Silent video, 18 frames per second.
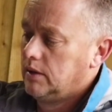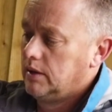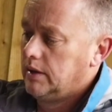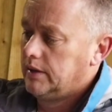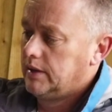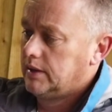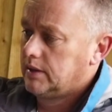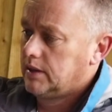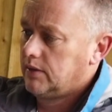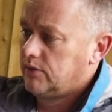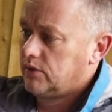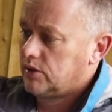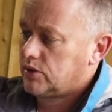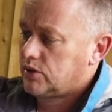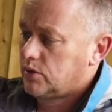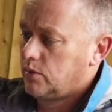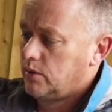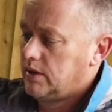and then give it a
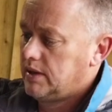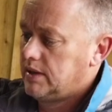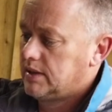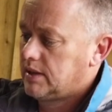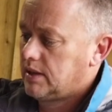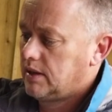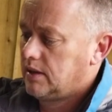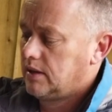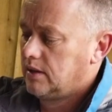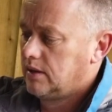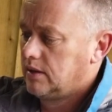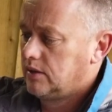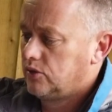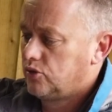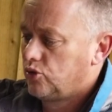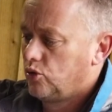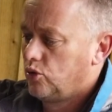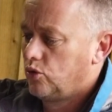squeeze,
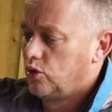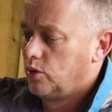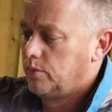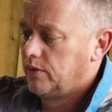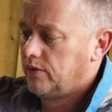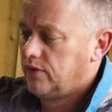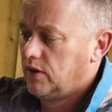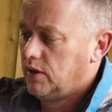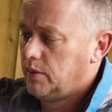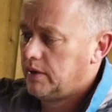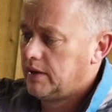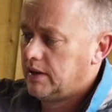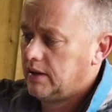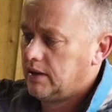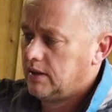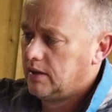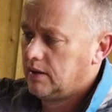draw up the fluid,